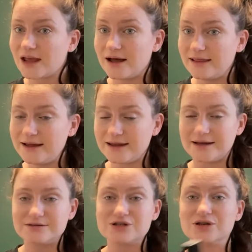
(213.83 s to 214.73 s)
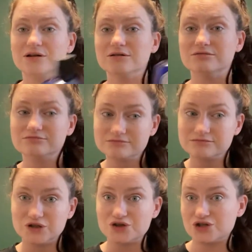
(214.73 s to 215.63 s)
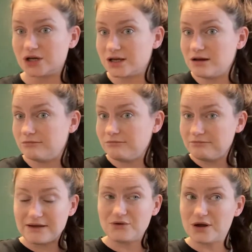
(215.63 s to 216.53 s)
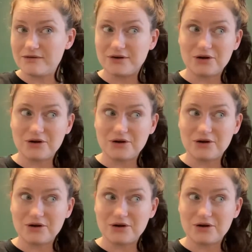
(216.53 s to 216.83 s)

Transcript: I like it, so you should check it out if you haven't